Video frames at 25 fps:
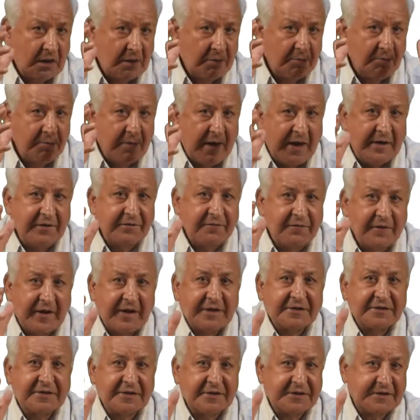
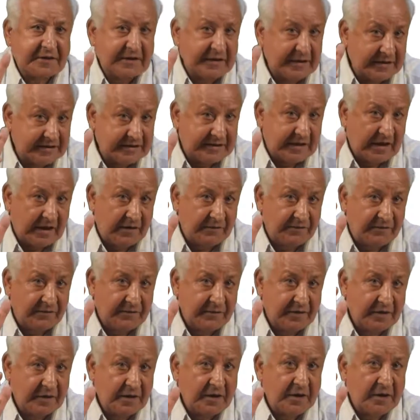manifests itself
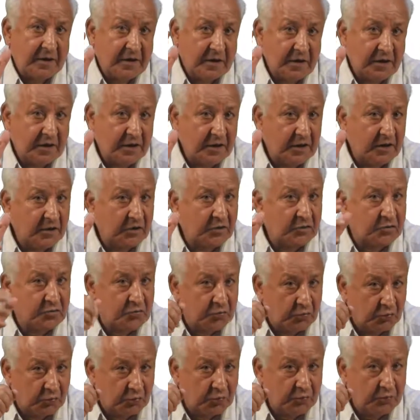in
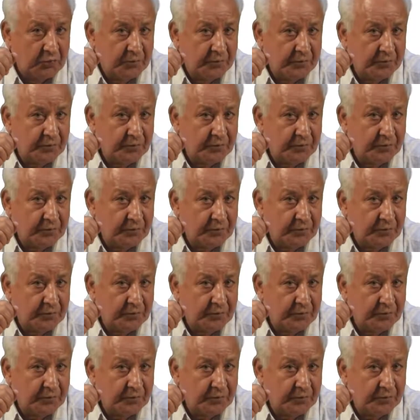two